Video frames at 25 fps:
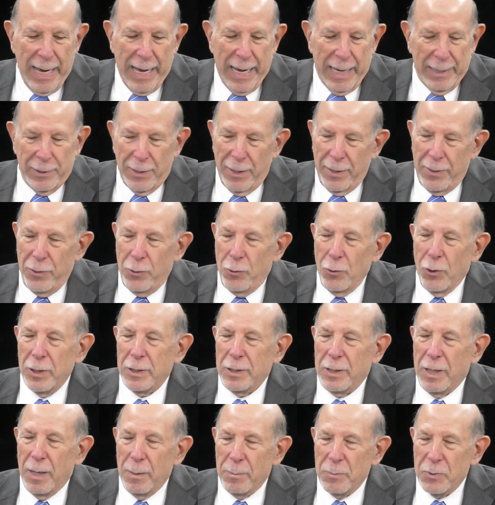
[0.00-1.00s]
And the
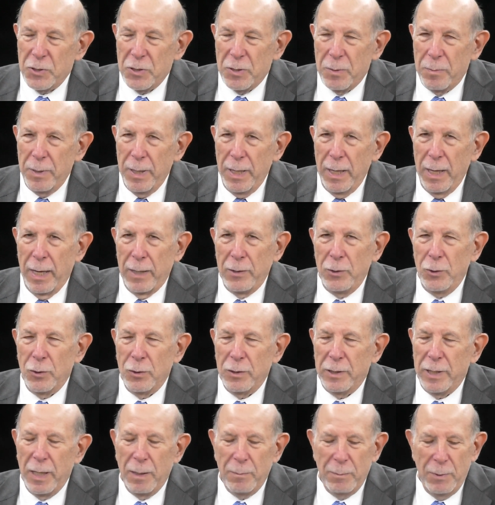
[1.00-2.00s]
thought comes to me, and
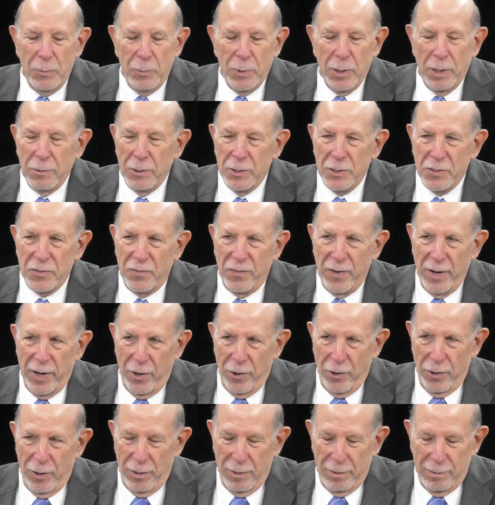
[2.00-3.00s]
you'll tell me whether it's
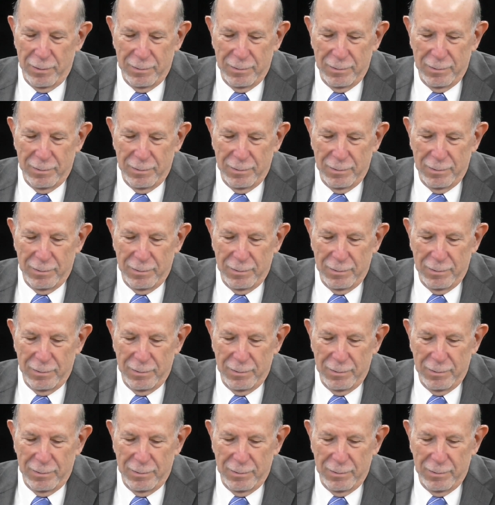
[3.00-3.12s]
fair.